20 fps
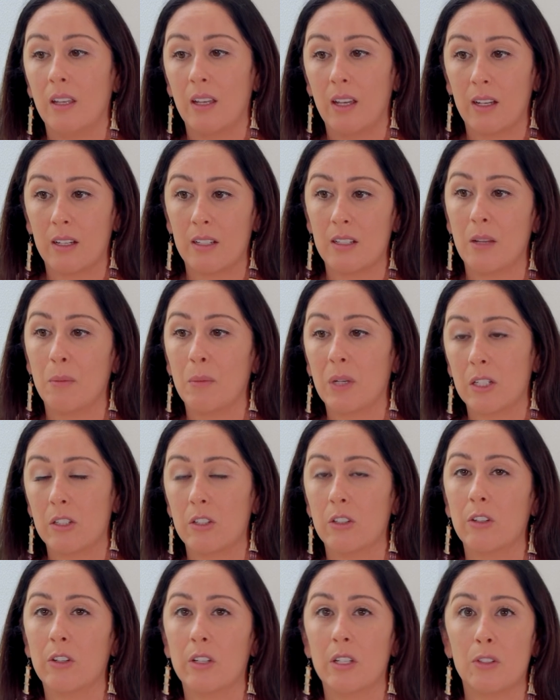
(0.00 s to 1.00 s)
academic
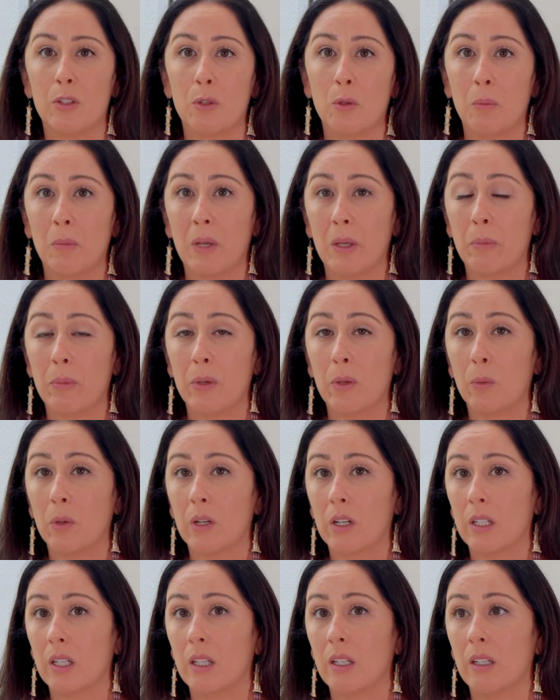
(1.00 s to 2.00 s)
degrees who might be
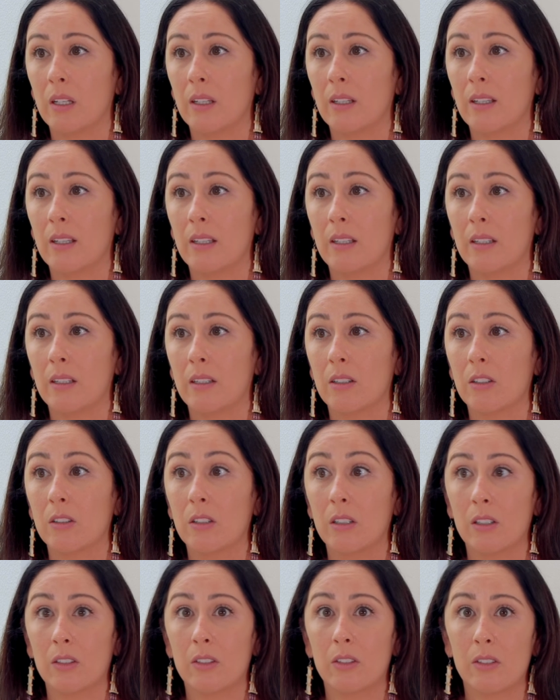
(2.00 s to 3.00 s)
working in
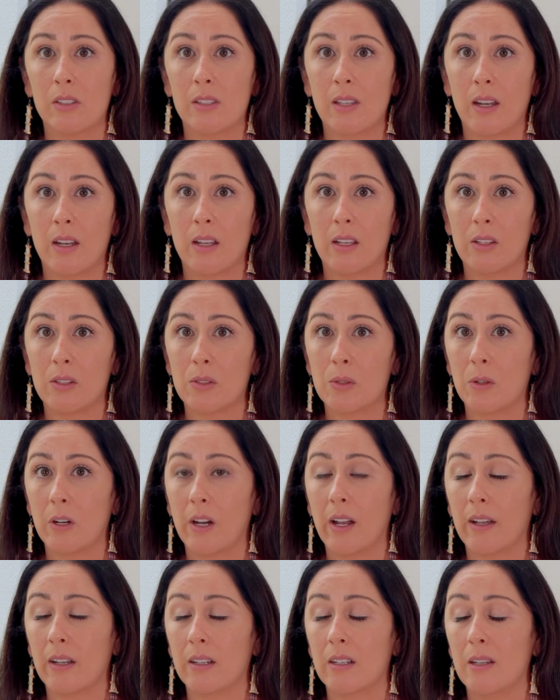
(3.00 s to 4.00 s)
clinical settings or
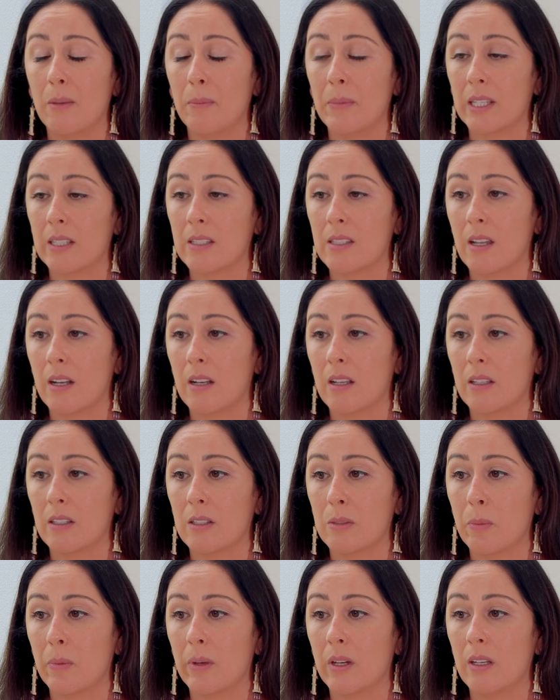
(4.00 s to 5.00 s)
academic
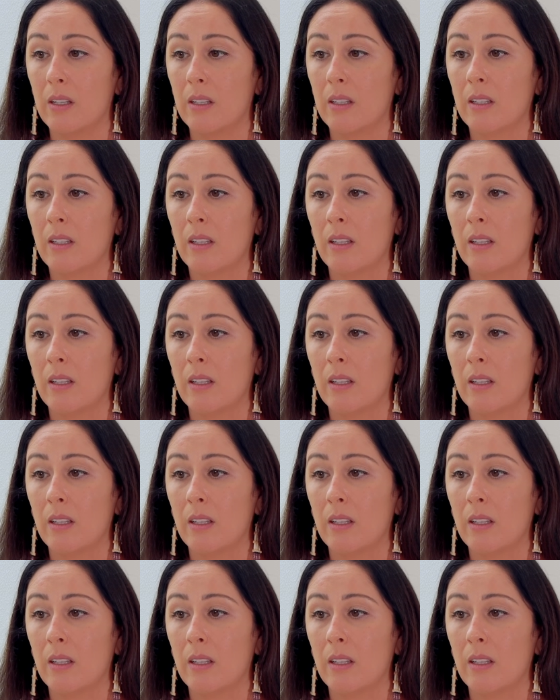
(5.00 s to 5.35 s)
settings, but